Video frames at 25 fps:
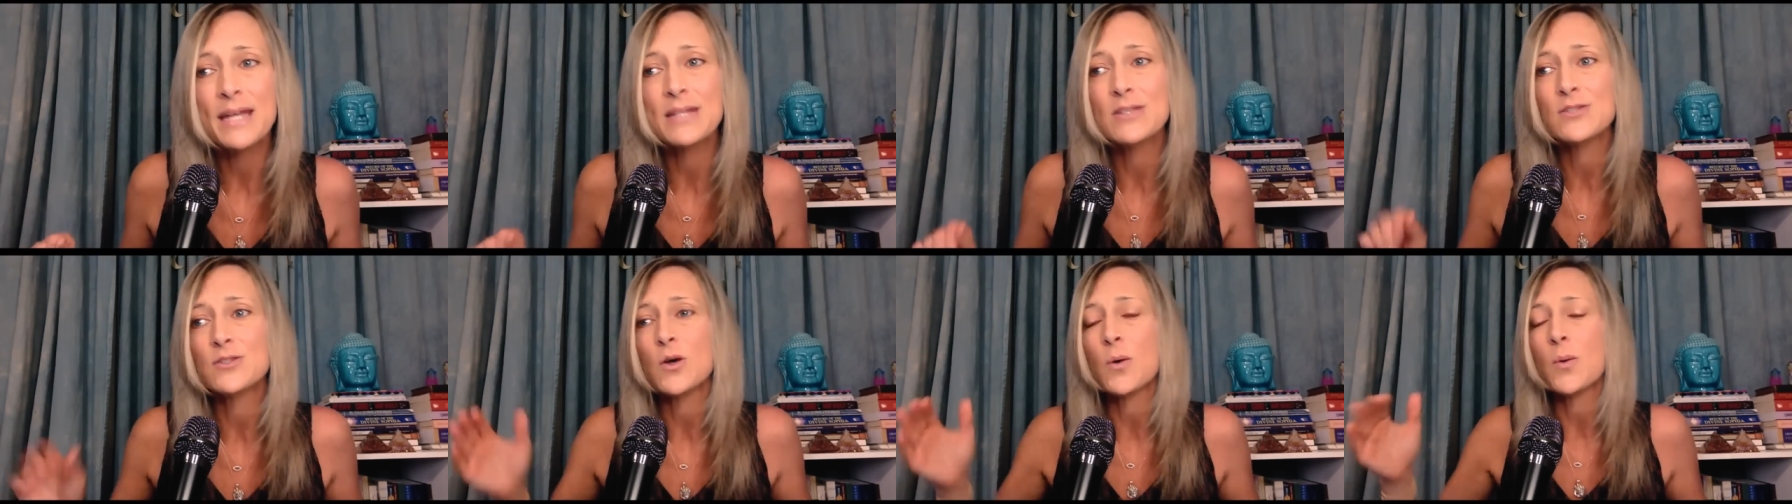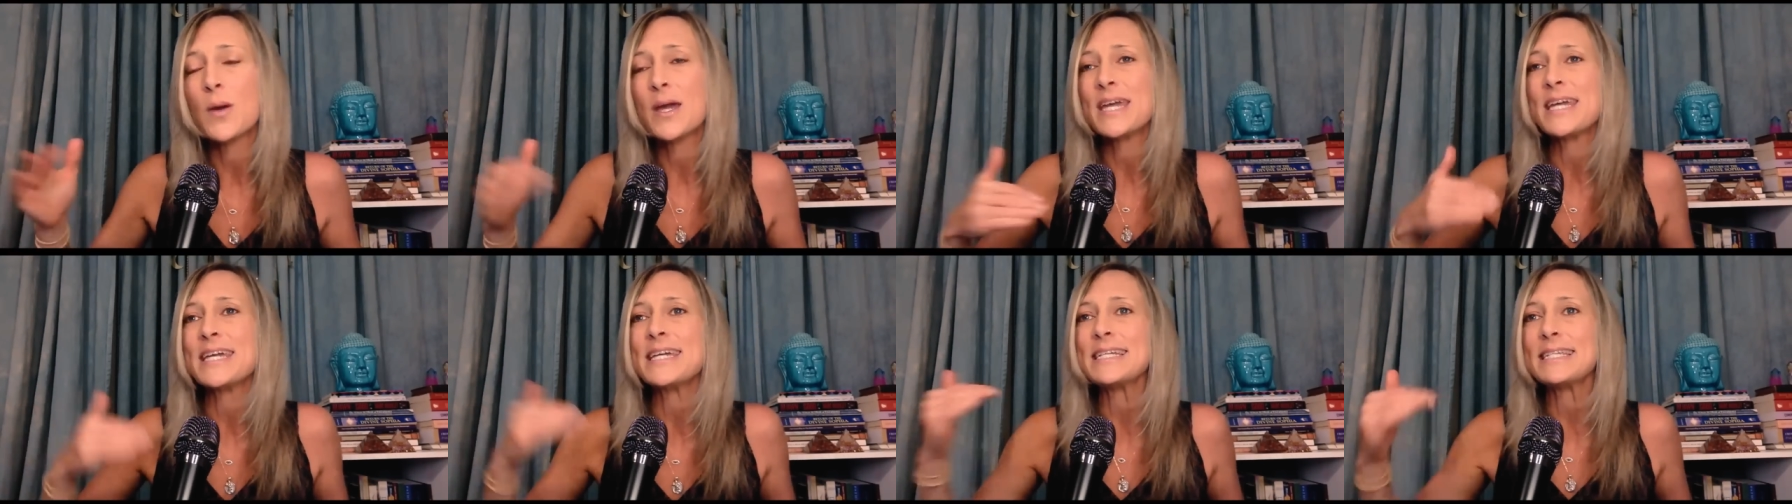And so
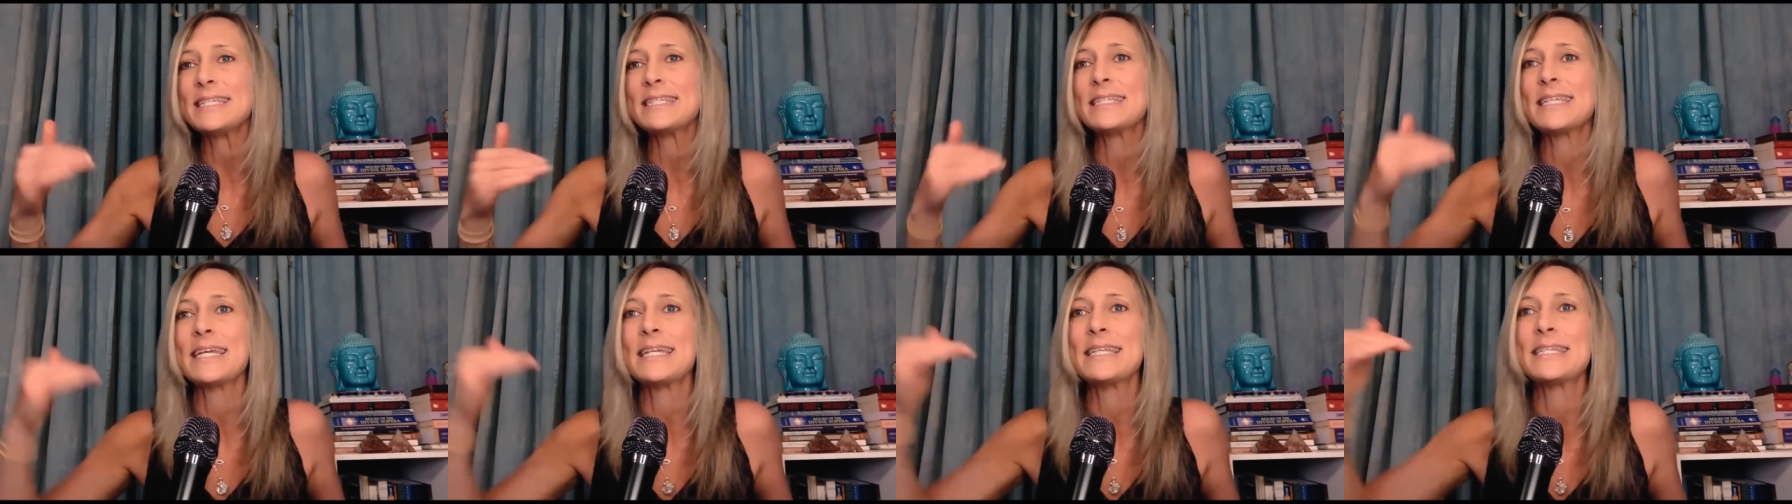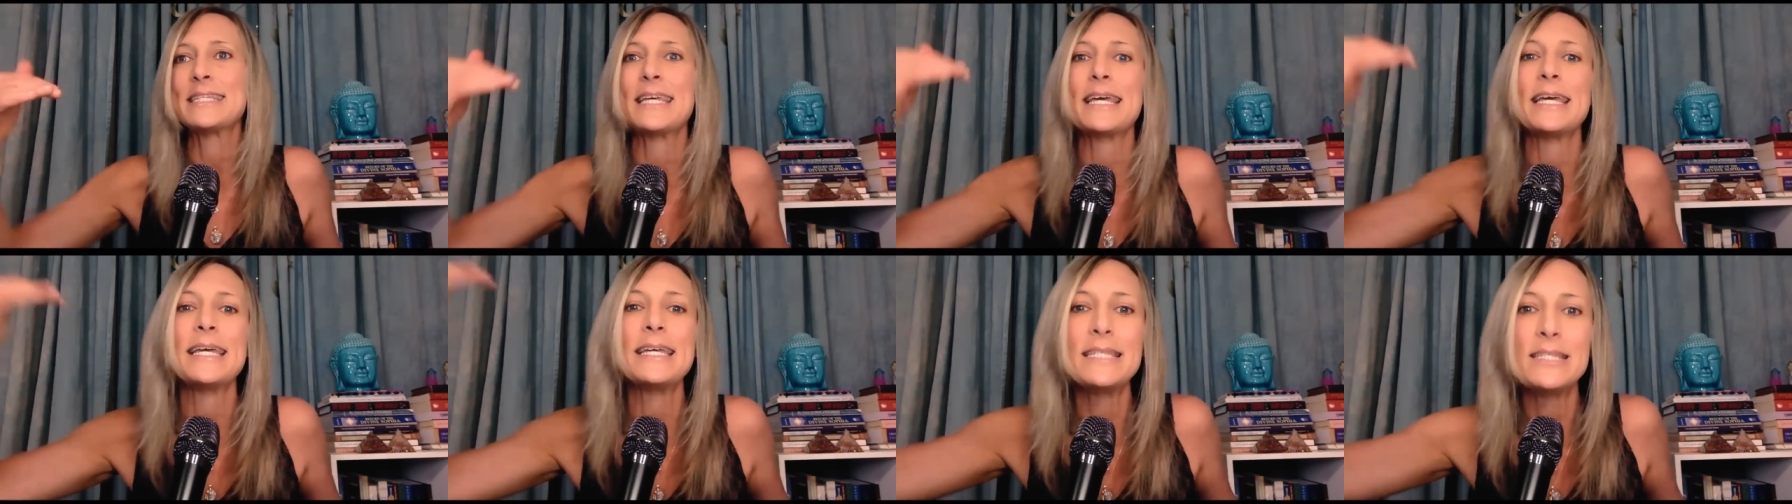he
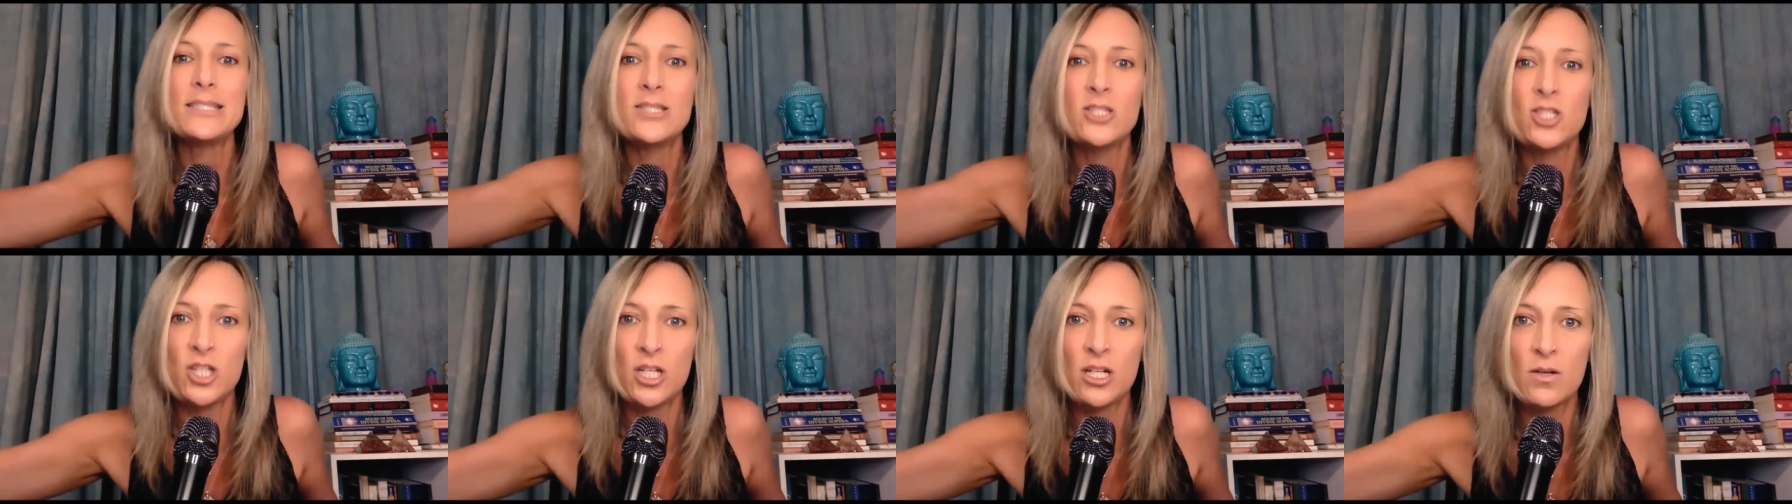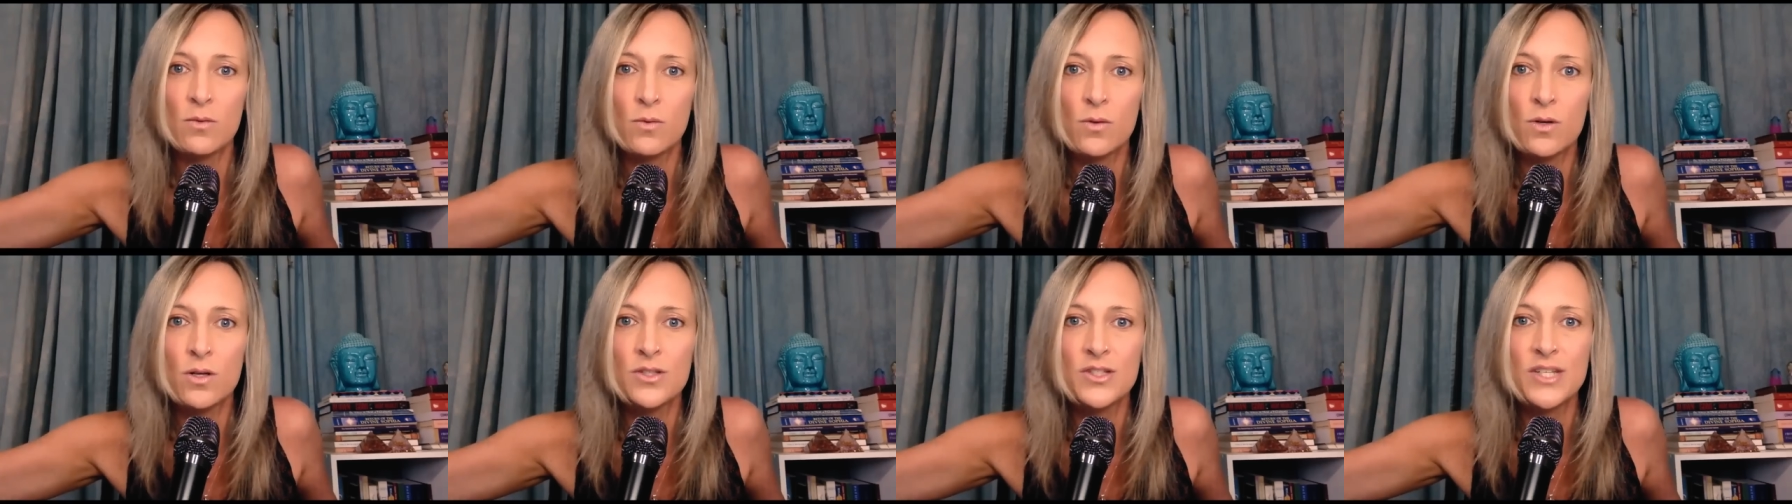sends his
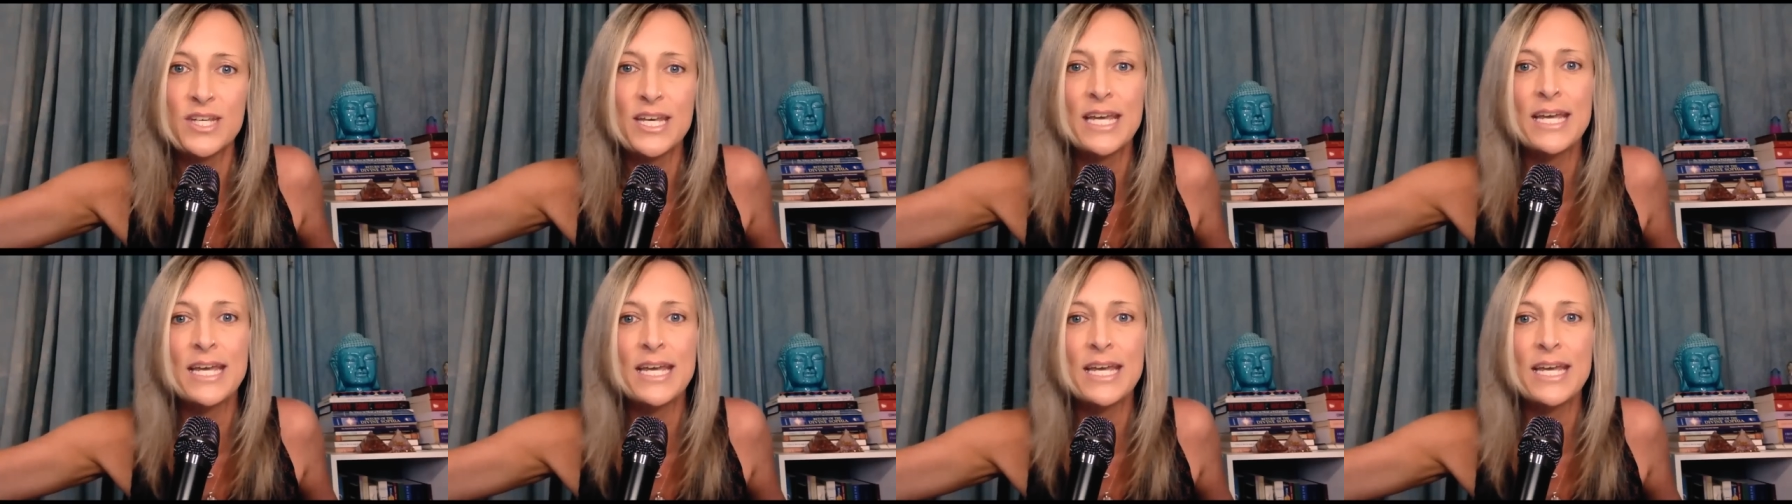generals